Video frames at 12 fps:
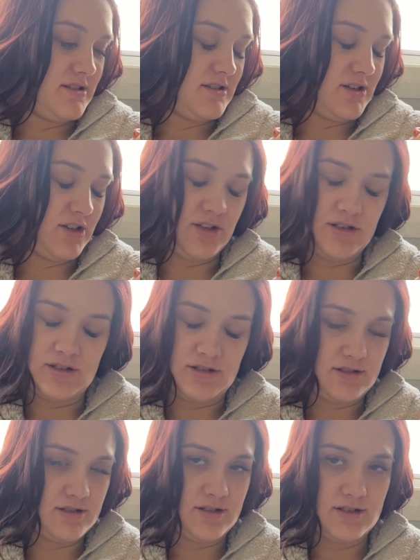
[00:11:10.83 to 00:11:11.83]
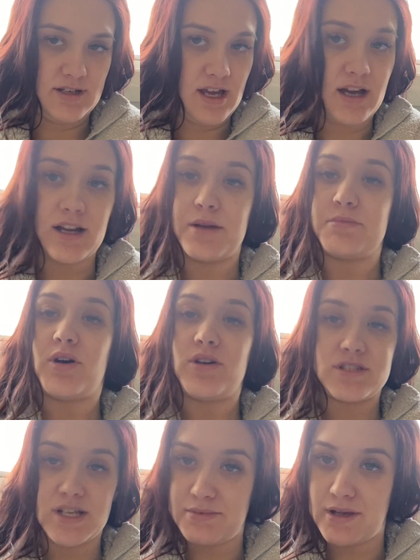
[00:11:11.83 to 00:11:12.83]
how could I
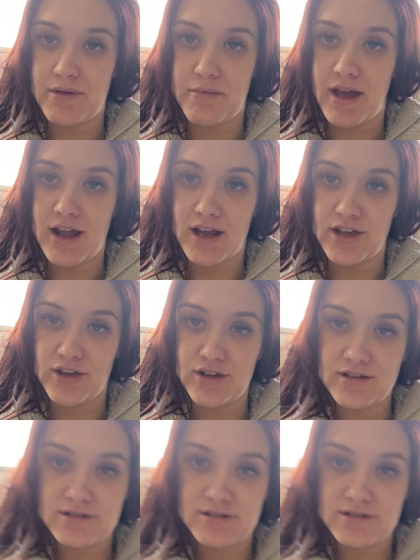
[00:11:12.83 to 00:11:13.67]
possibly be mad at you?